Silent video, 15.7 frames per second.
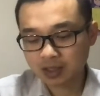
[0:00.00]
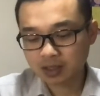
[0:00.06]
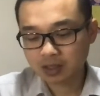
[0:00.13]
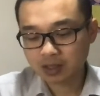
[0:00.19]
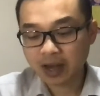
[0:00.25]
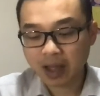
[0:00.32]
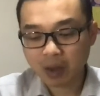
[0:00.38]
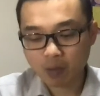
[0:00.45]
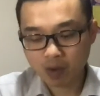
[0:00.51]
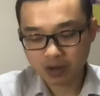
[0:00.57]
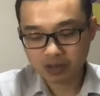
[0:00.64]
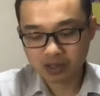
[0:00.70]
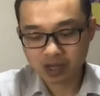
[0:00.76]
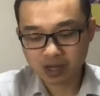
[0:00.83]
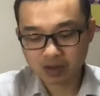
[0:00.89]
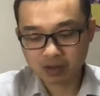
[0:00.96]
Then I want
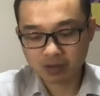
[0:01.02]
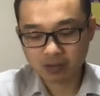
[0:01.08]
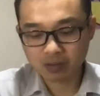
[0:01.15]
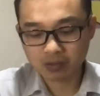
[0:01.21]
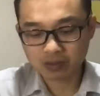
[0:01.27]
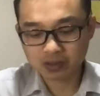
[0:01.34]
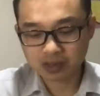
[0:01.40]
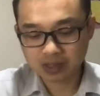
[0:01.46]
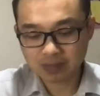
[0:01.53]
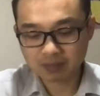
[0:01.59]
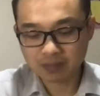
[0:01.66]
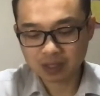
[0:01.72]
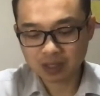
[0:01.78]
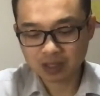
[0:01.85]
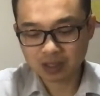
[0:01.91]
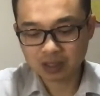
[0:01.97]
to tell you
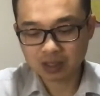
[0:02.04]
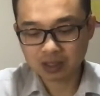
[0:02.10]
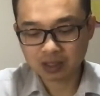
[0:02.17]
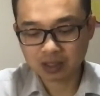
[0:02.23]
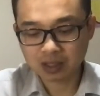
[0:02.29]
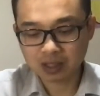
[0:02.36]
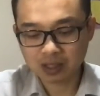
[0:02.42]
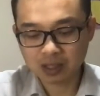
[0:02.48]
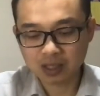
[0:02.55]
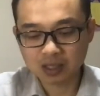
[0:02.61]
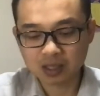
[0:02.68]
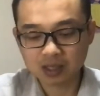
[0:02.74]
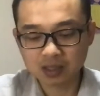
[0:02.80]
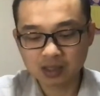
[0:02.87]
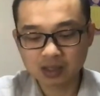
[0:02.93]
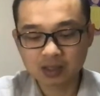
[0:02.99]
something in here.
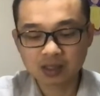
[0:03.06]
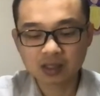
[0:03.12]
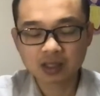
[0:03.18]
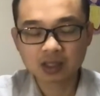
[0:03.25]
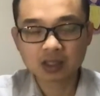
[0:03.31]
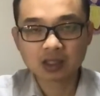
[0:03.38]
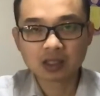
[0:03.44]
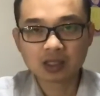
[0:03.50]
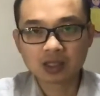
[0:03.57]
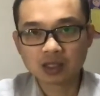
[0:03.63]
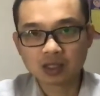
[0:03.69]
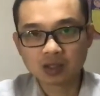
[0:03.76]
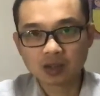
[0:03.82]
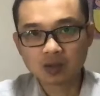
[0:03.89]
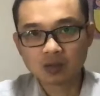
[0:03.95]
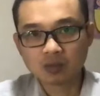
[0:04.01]

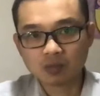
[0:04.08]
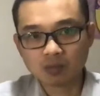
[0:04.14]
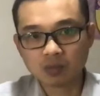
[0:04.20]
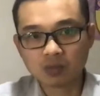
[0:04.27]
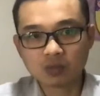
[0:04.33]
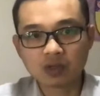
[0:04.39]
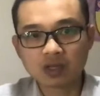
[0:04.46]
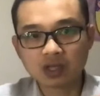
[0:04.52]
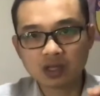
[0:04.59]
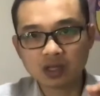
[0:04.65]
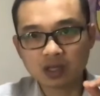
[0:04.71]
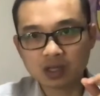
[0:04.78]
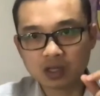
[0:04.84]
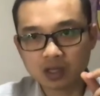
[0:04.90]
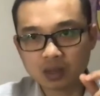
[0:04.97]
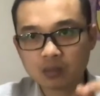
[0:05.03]
Moody,
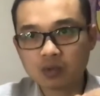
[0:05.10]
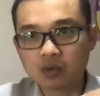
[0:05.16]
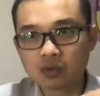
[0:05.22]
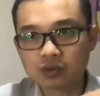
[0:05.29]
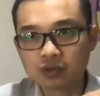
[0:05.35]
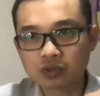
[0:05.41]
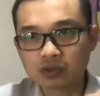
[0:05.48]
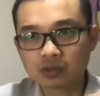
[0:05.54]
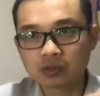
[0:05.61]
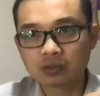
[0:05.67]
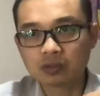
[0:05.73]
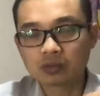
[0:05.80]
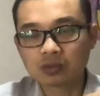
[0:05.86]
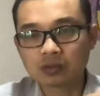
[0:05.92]
emotional,